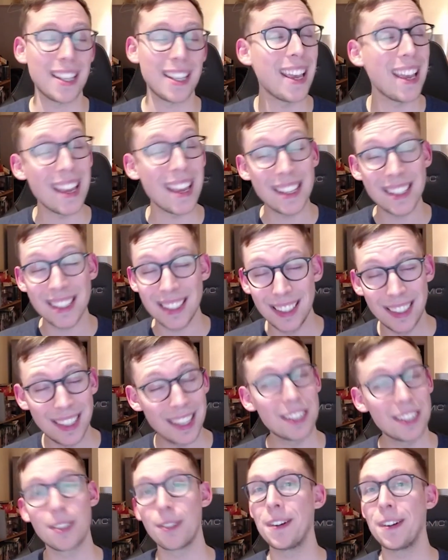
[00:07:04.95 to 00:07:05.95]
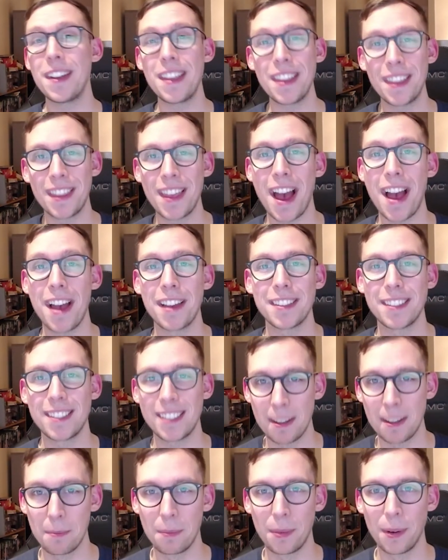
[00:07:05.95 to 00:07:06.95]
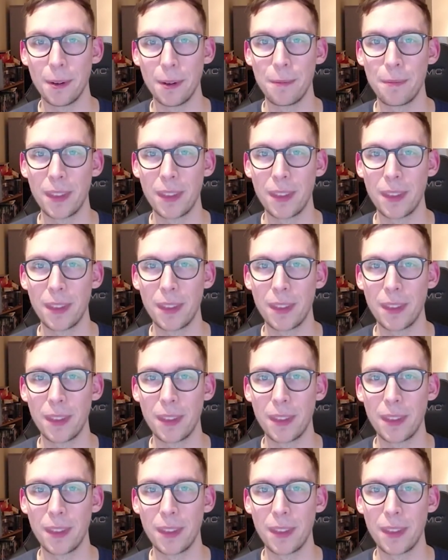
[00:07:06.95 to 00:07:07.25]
It is literally that simple.